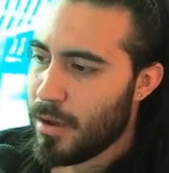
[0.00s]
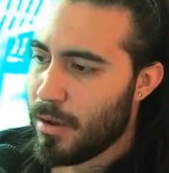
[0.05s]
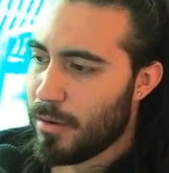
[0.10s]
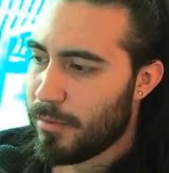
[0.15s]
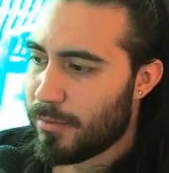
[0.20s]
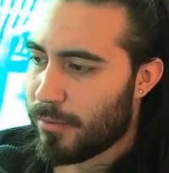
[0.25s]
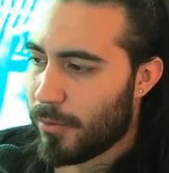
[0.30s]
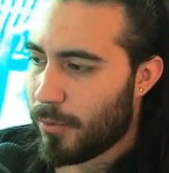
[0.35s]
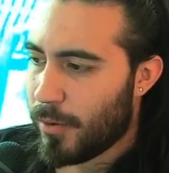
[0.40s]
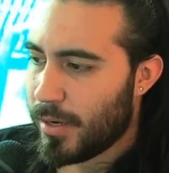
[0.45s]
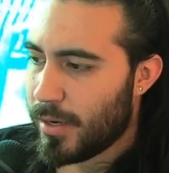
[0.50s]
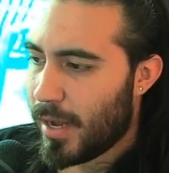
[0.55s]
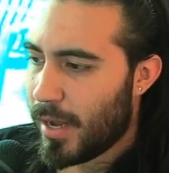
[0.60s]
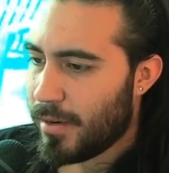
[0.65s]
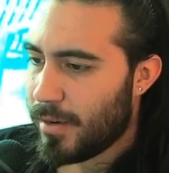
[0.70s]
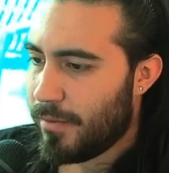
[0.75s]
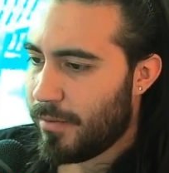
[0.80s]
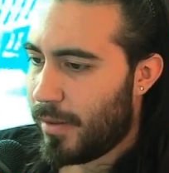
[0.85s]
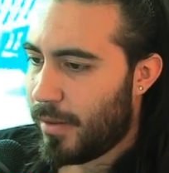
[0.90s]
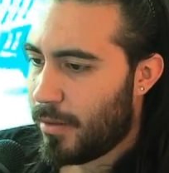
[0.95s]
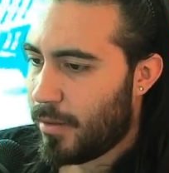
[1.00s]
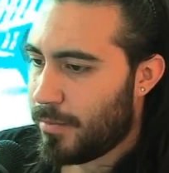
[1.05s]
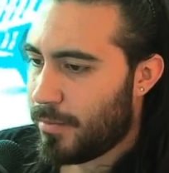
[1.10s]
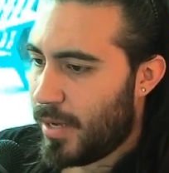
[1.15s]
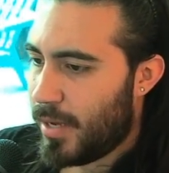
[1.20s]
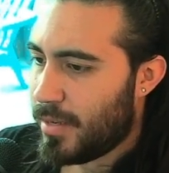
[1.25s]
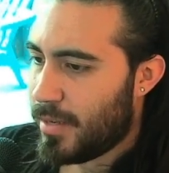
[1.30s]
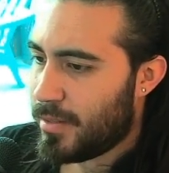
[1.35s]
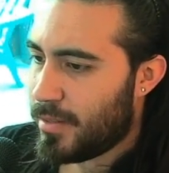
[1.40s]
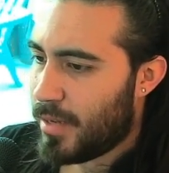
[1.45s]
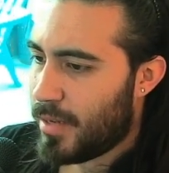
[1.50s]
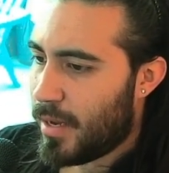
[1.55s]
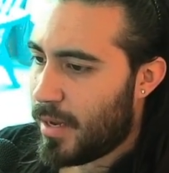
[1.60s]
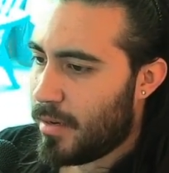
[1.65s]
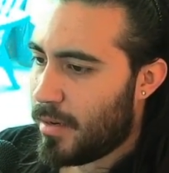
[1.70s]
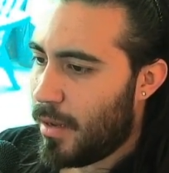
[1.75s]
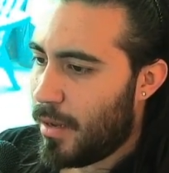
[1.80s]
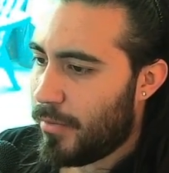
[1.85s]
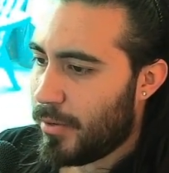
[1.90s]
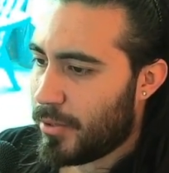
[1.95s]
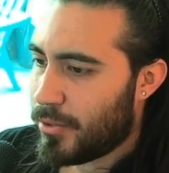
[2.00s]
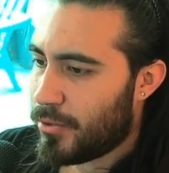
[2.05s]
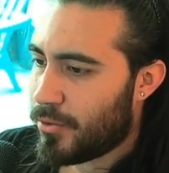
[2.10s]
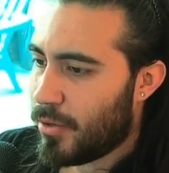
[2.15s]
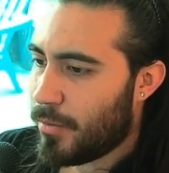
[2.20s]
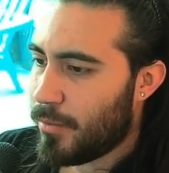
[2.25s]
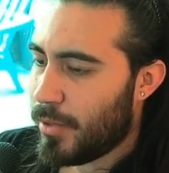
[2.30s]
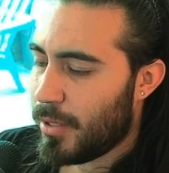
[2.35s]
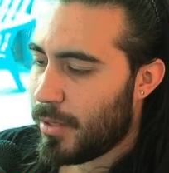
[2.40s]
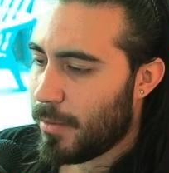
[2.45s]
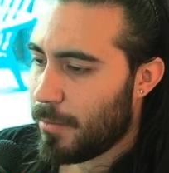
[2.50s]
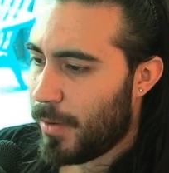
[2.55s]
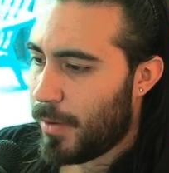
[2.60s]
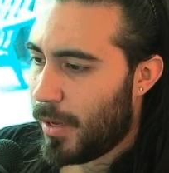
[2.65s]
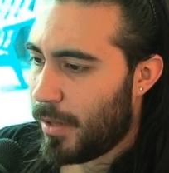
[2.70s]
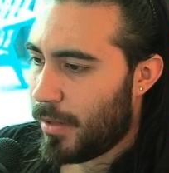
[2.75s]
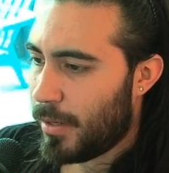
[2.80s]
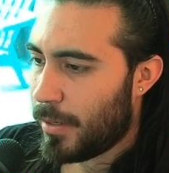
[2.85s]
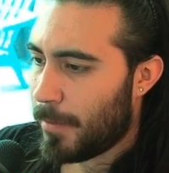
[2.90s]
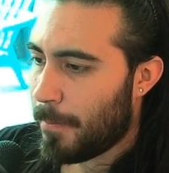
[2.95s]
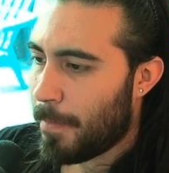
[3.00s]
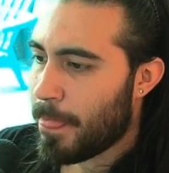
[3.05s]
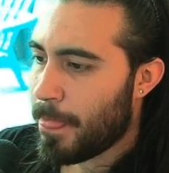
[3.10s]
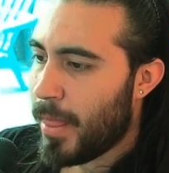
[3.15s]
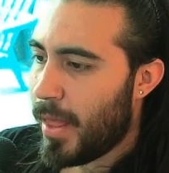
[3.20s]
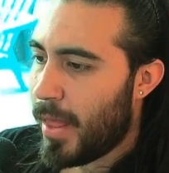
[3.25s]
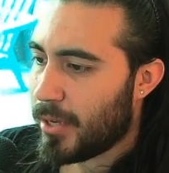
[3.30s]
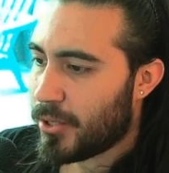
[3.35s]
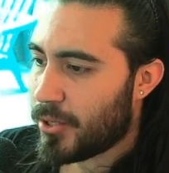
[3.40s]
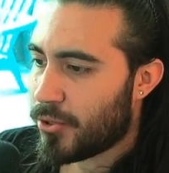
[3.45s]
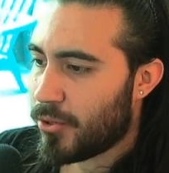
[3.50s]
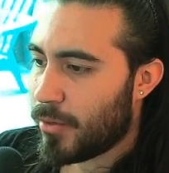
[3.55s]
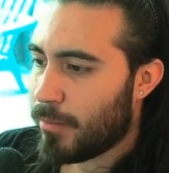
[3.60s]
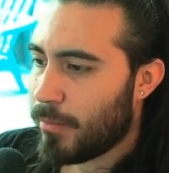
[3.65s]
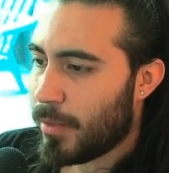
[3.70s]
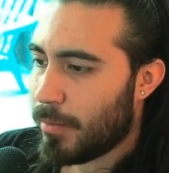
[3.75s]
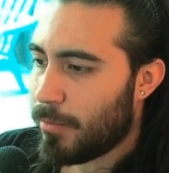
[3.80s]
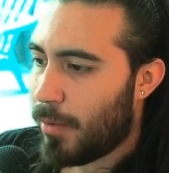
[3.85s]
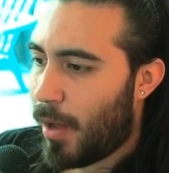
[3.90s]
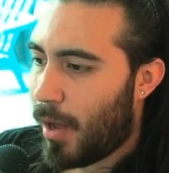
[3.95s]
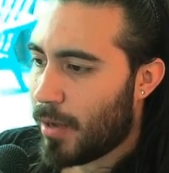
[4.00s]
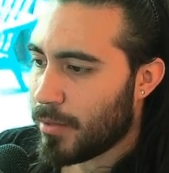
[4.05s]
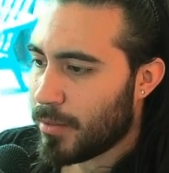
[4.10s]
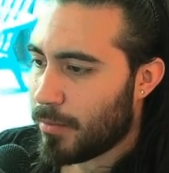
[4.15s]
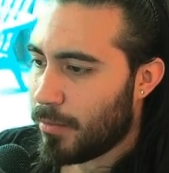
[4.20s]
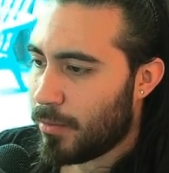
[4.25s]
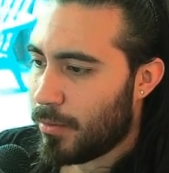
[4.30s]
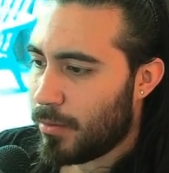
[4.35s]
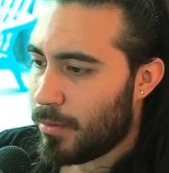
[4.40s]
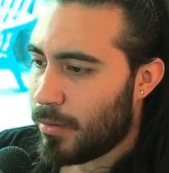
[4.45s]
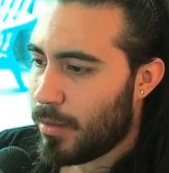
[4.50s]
Freud had developed a set of extremely compelling, extremely plausible